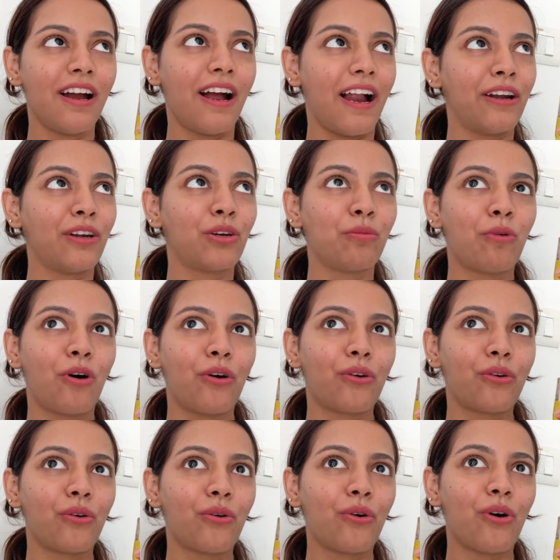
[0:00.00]
And
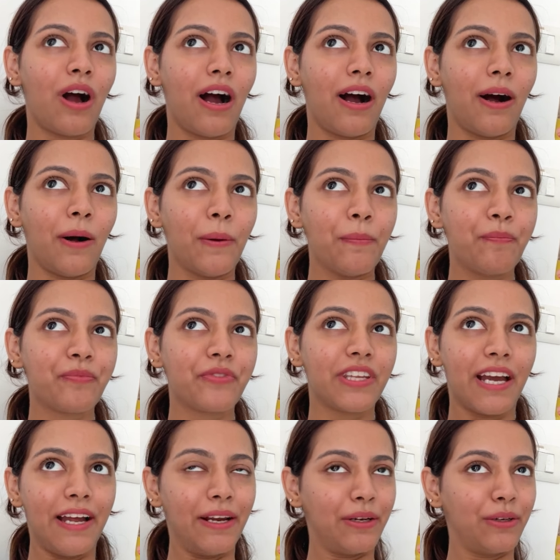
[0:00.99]
tomorrow,
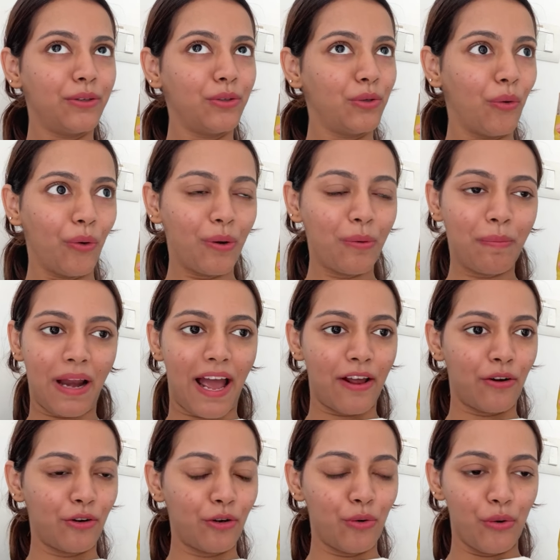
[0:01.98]
I don't
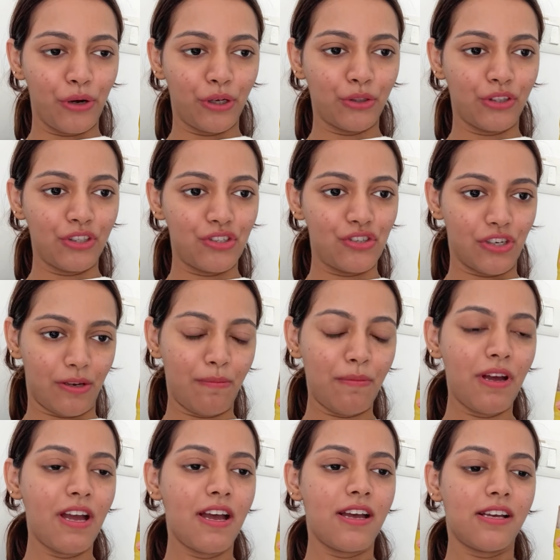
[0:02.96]
plan on going to the gym.